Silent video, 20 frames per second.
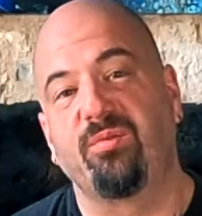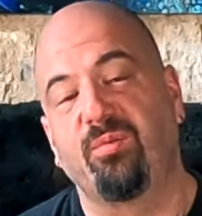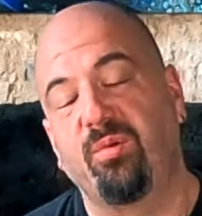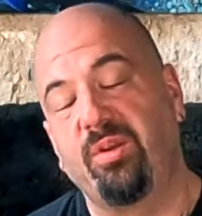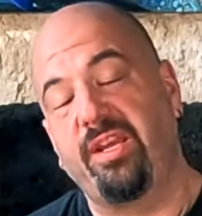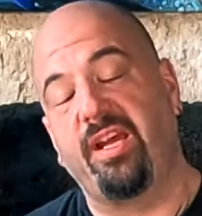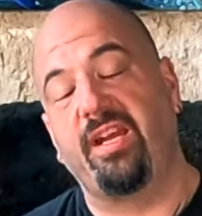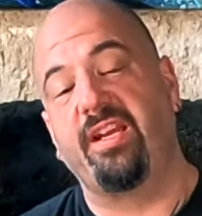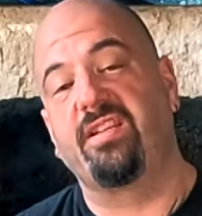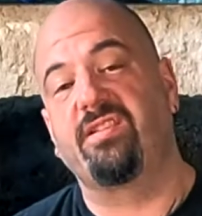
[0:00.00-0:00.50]
Well,
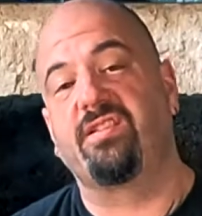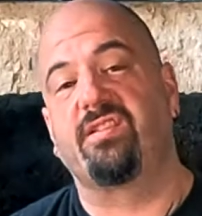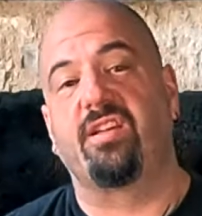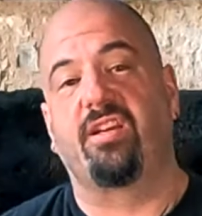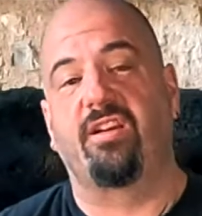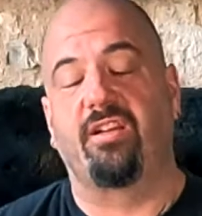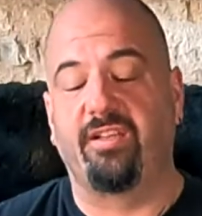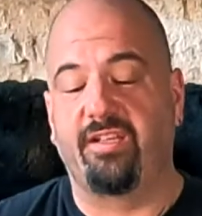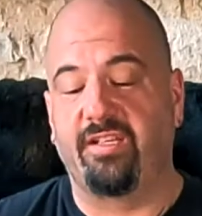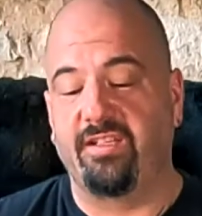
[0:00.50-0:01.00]
not
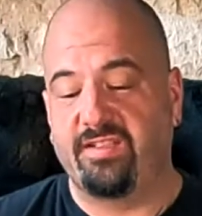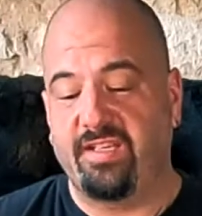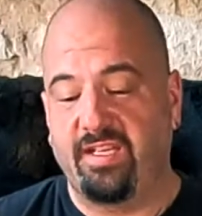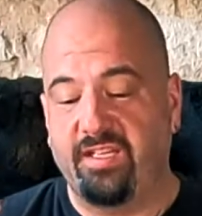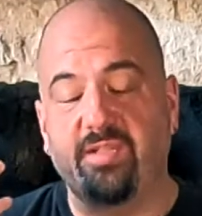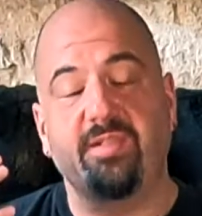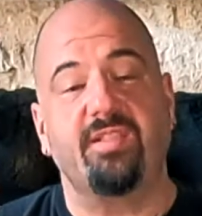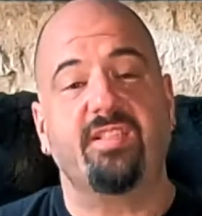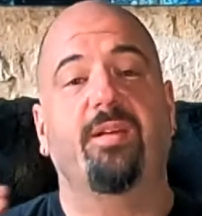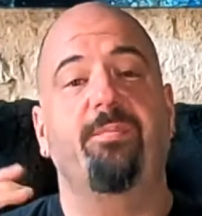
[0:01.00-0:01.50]
necessarily
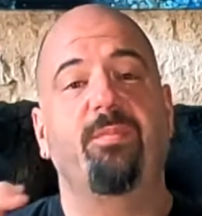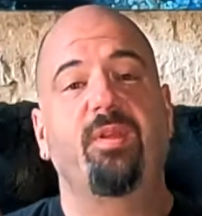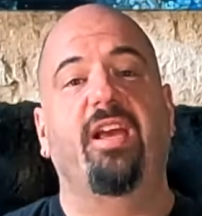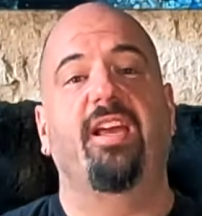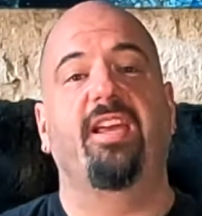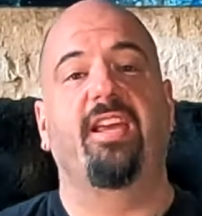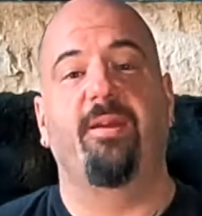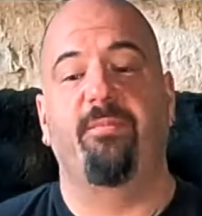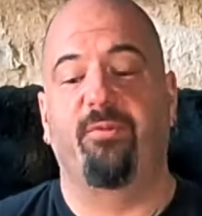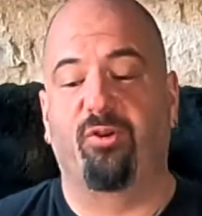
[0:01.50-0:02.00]
necessity. It's something
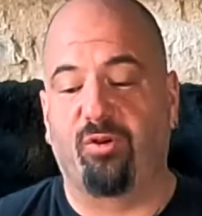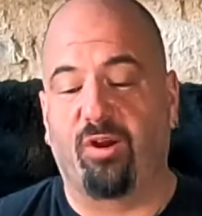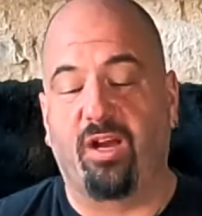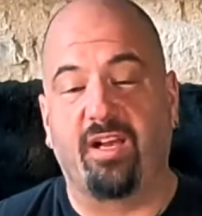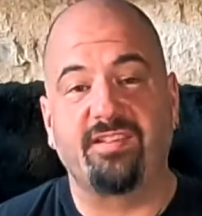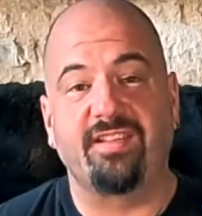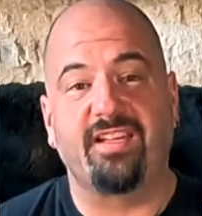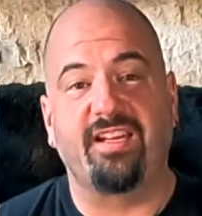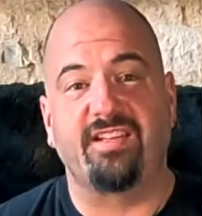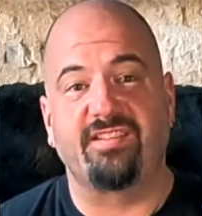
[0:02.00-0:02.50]
I came
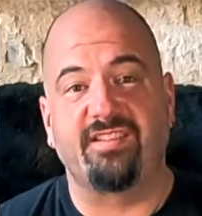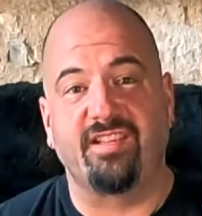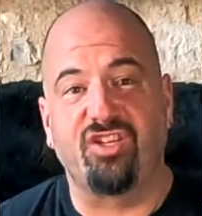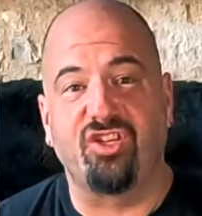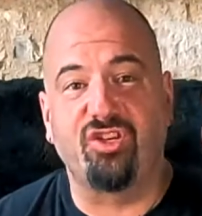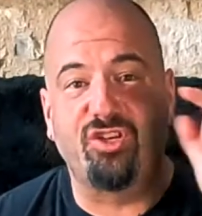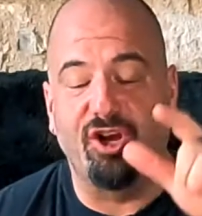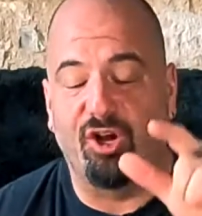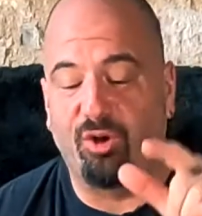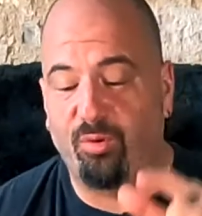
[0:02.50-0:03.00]
across and I said,
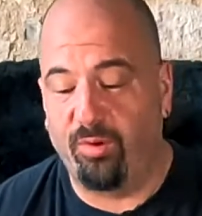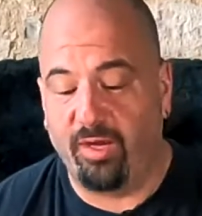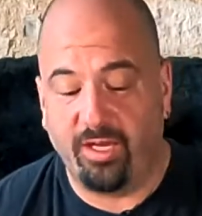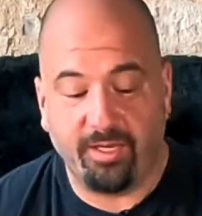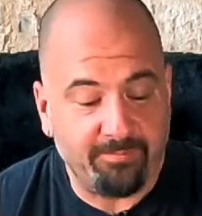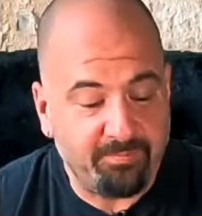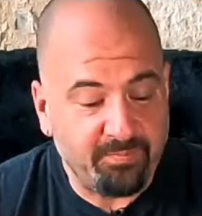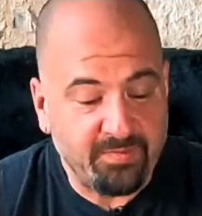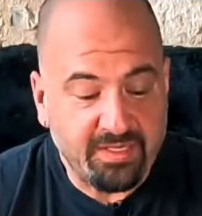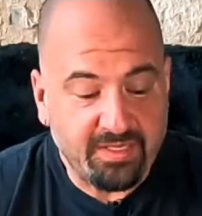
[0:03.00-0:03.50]
you know
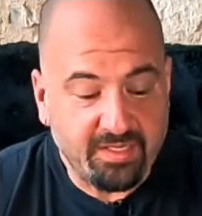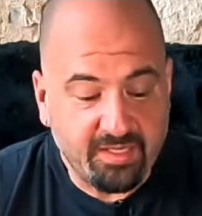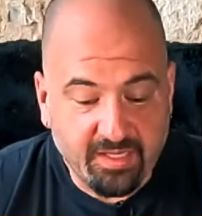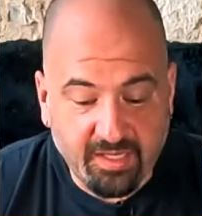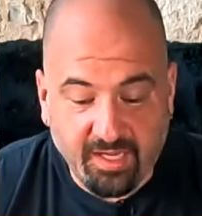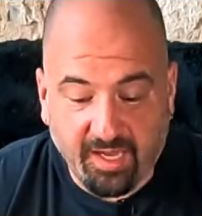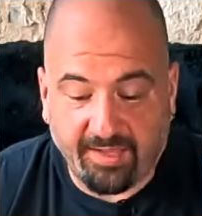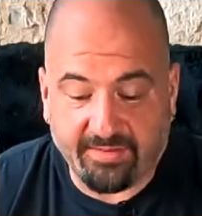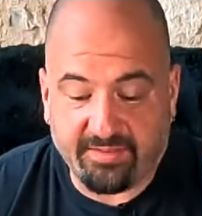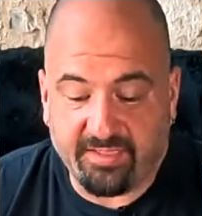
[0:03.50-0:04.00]
what?
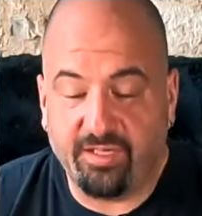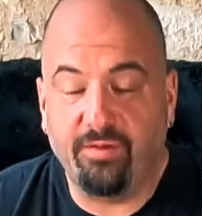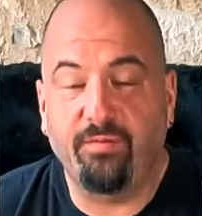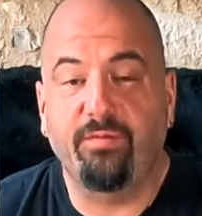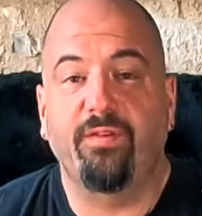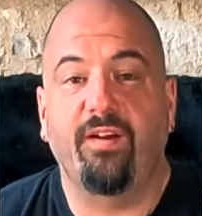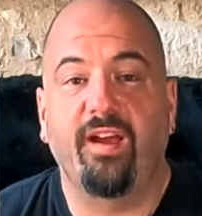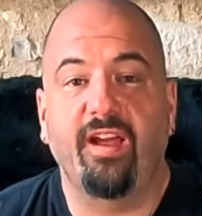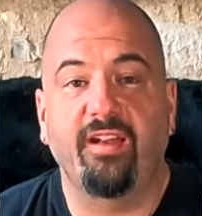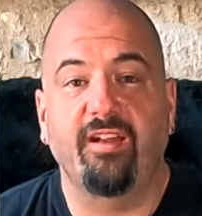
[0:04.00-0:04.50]
I didn't
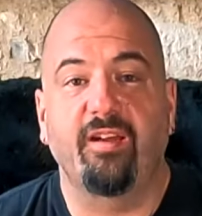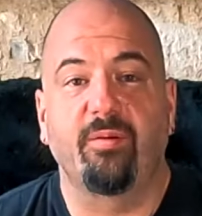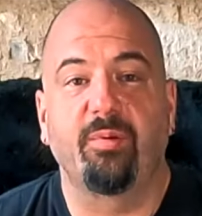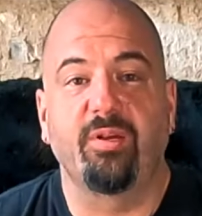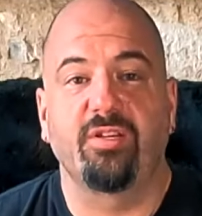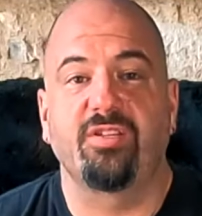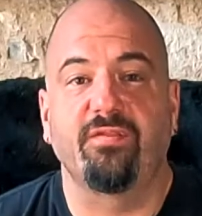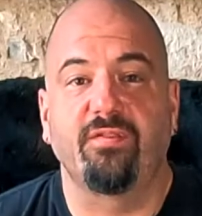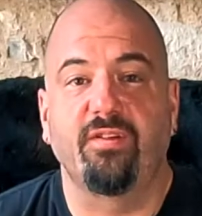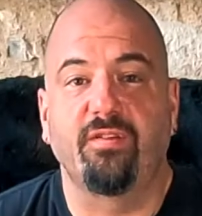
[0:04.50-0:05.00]
find a
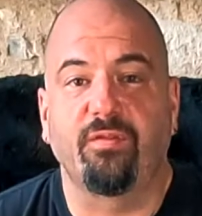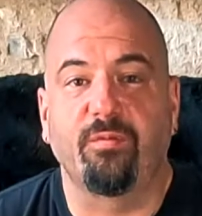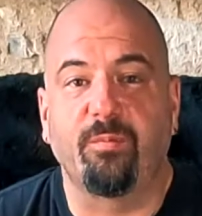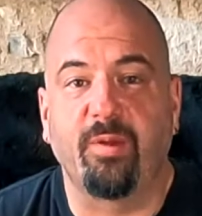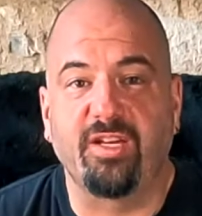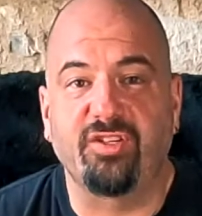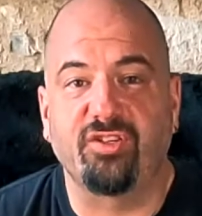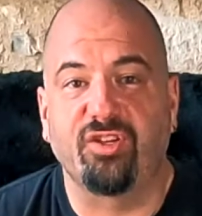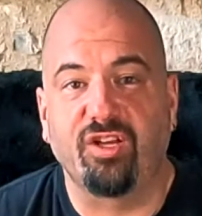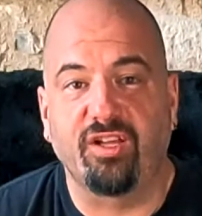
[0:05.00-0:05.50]
bunch of
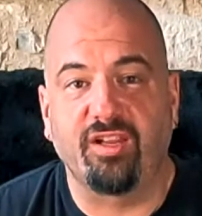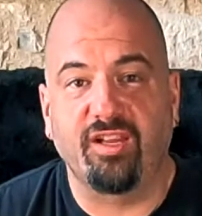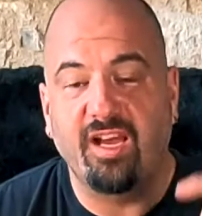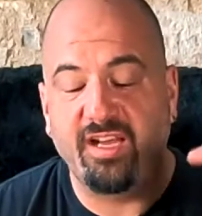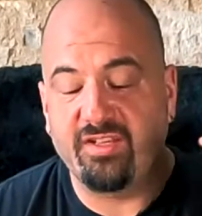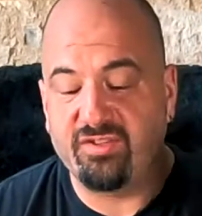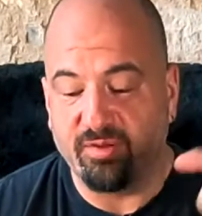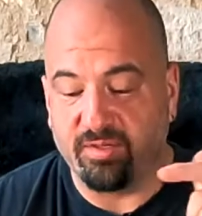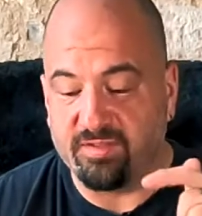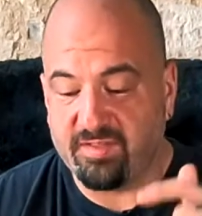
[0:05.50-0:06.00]
information
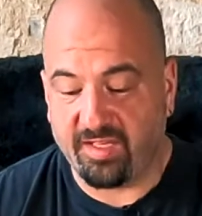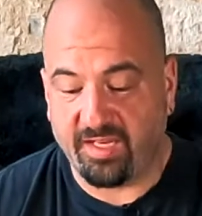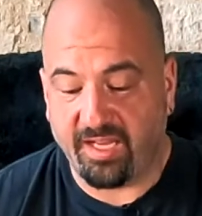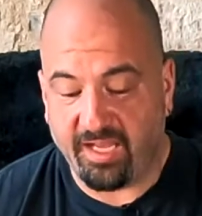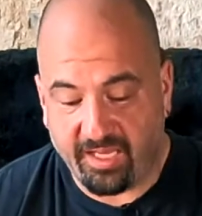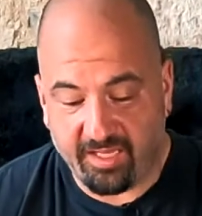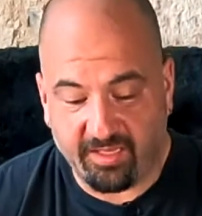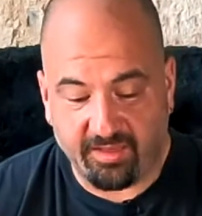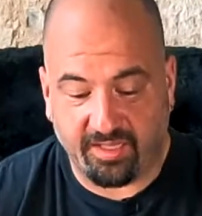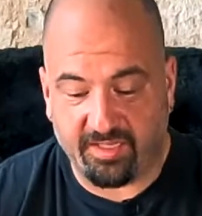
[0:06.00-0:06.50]
online, so I said,
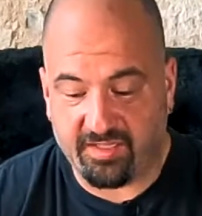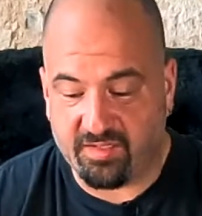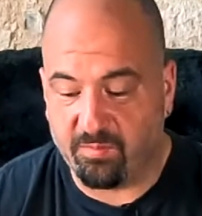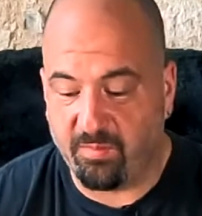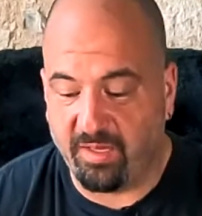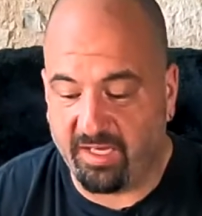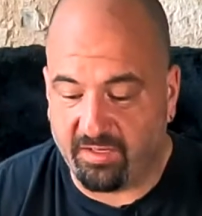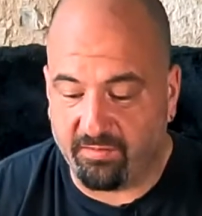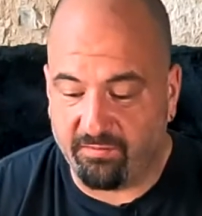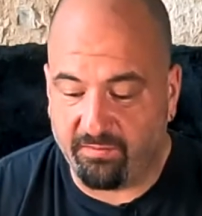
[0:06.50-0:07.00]
hey, let's
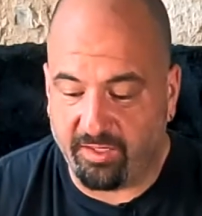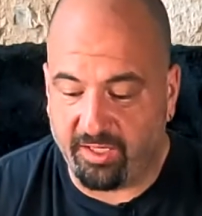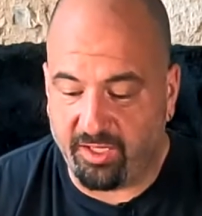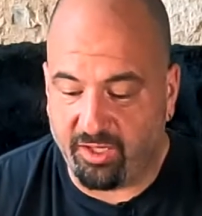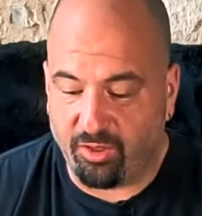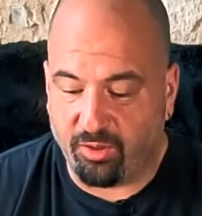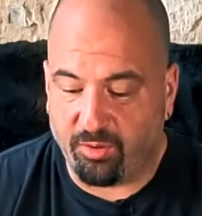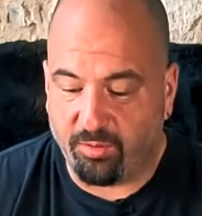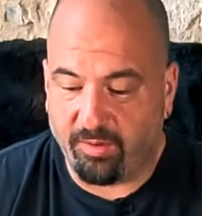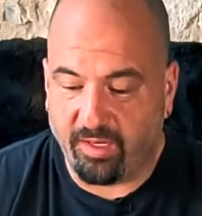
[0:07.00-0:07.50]
make a
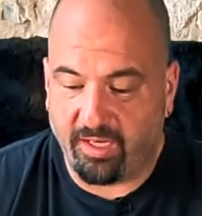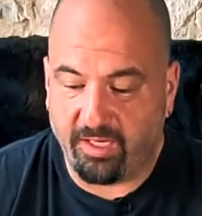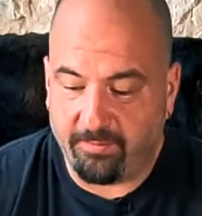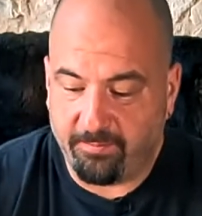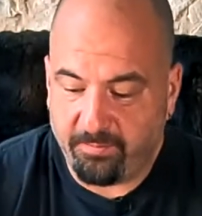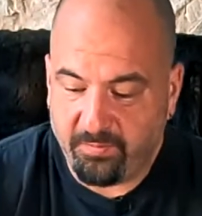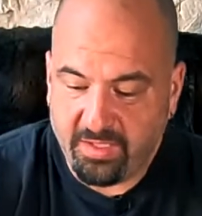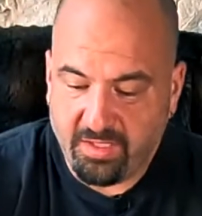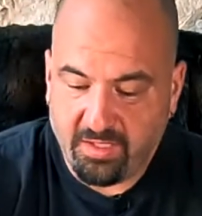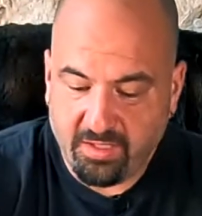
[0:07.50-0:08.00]
video, right?